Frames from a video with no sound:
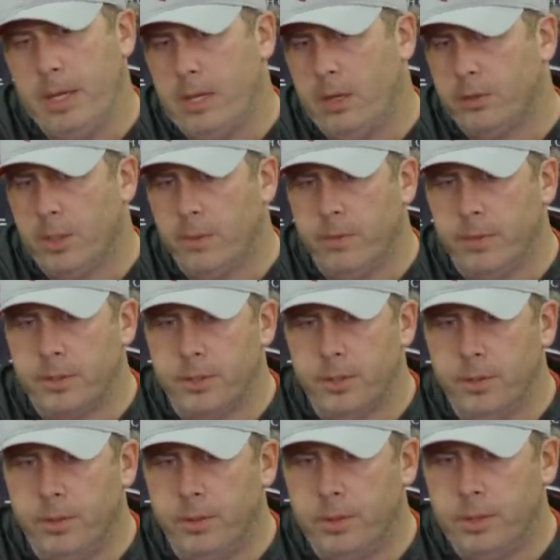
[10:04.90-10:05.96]
you know, some of it
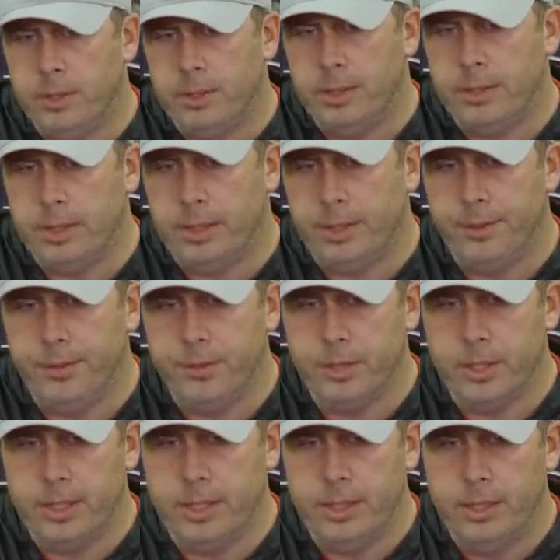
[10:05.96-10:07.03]
too is I think you
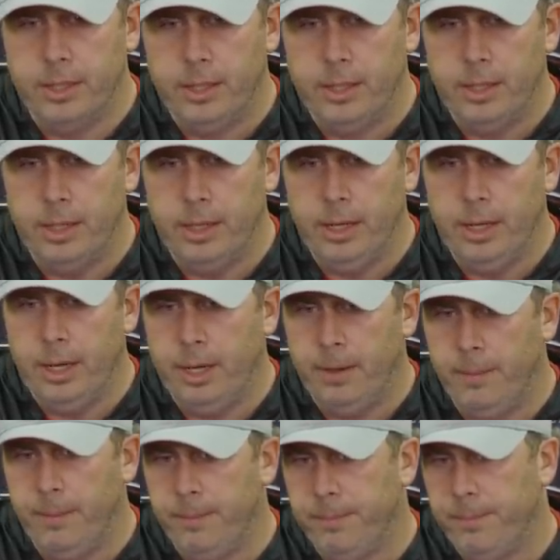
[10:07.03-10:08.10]
see.
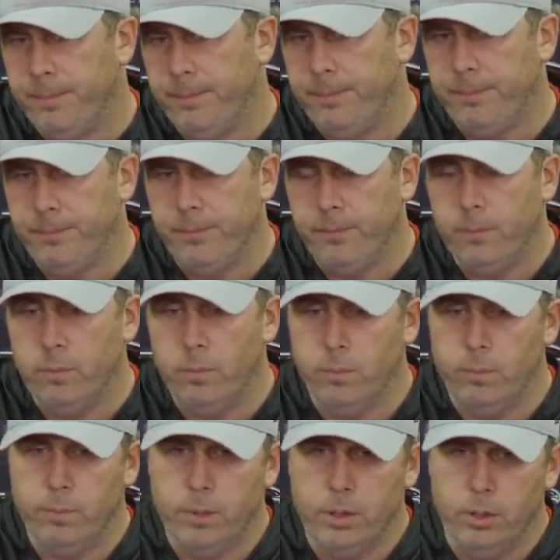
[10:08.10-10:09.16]
Um,
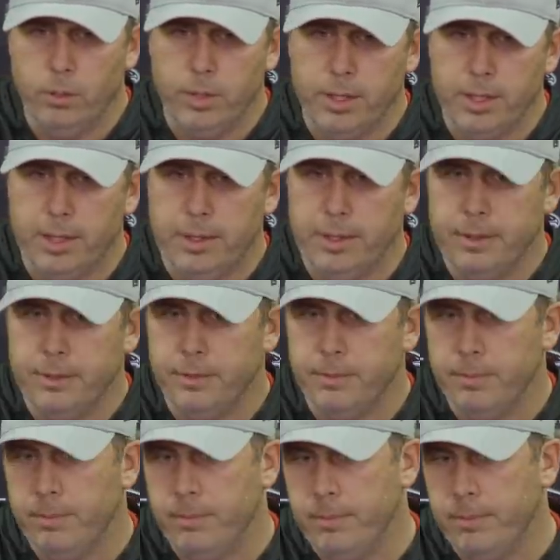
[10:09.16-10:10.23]
you know, when you get in these
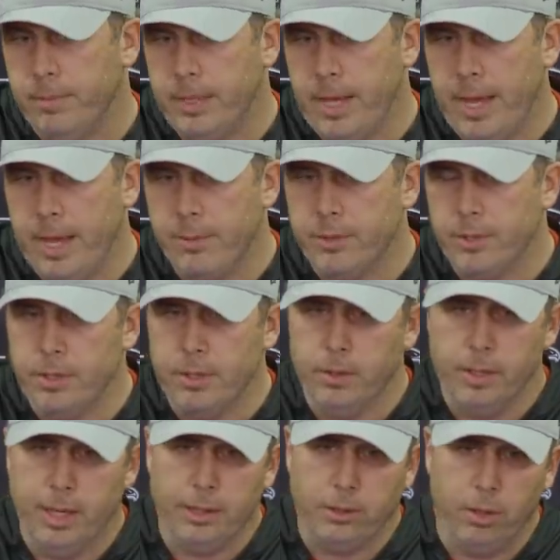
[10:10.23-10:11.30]
games and you
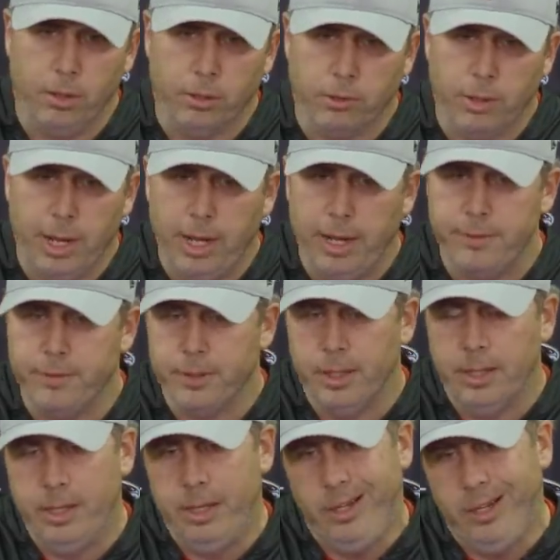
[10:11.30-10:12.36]
got long drives,
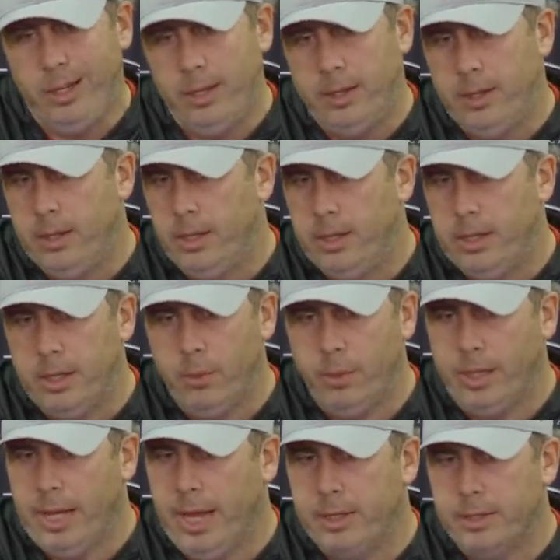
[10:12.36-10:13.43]
and
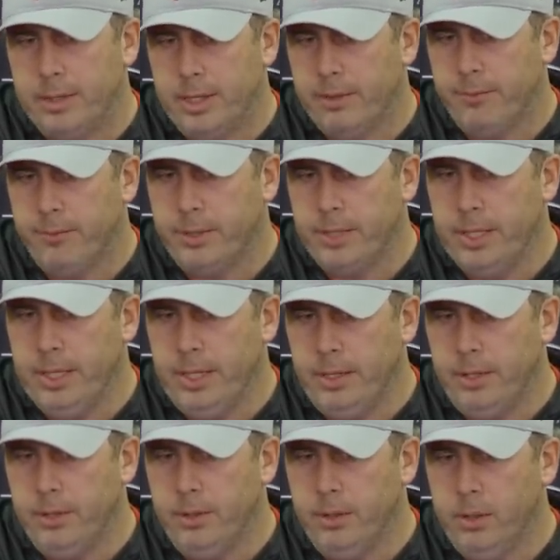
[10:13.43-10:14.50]
when guys get
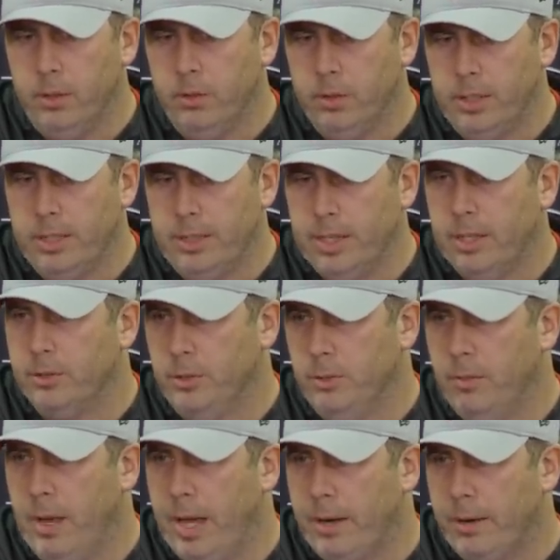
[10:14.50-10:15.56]
fatigued, you, you know, the details do
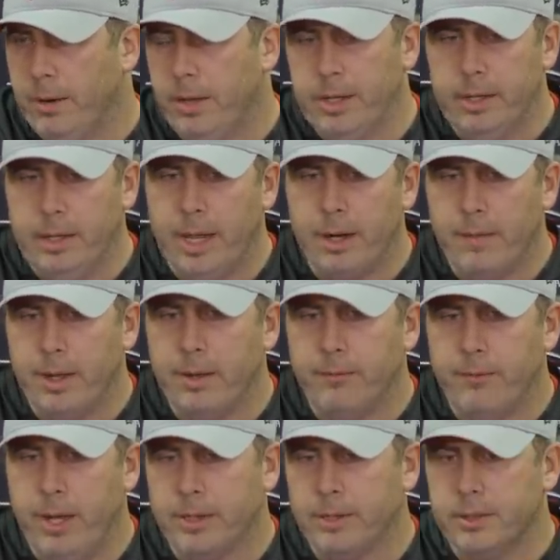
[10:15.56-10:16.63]
matter. And a lot of that
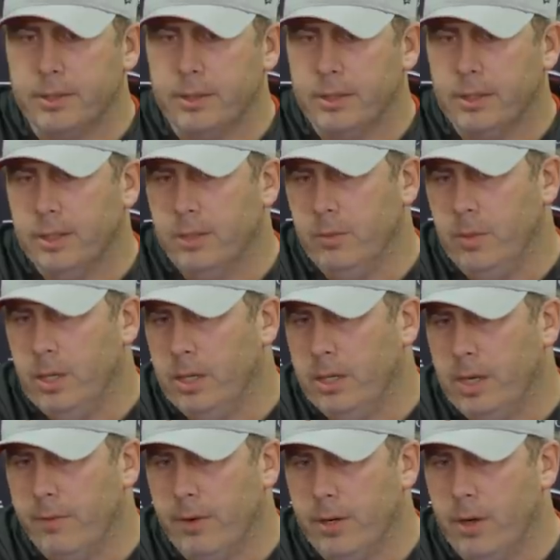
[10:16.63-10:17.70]
affects you may
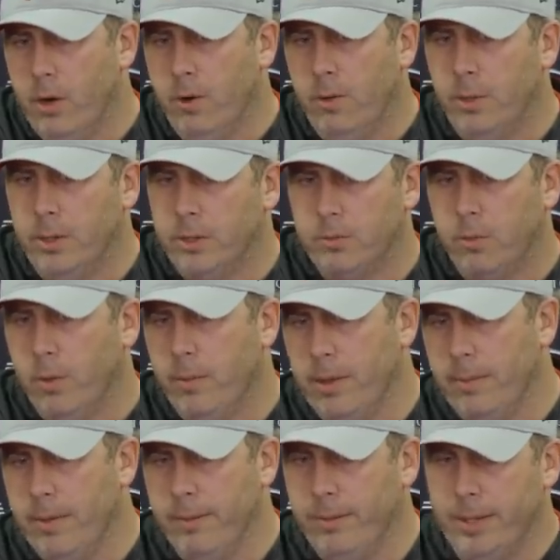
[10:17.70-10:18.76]
never know, but just what
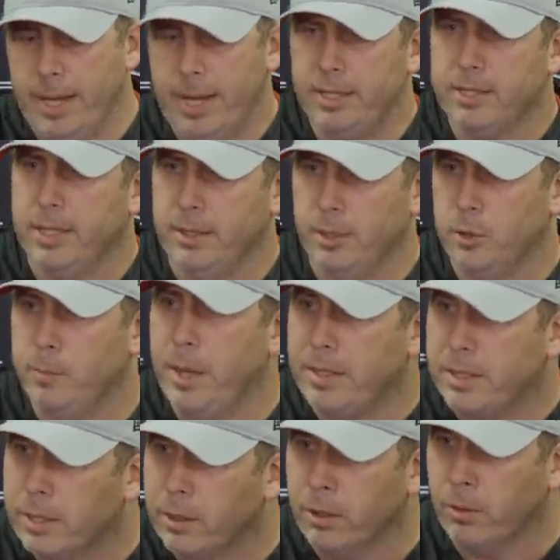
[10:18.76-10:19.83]
may, may be asking, the
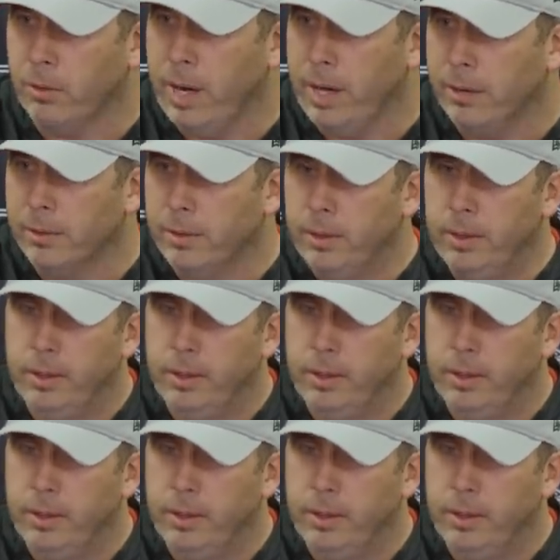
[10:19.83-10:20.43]
spacing on a route,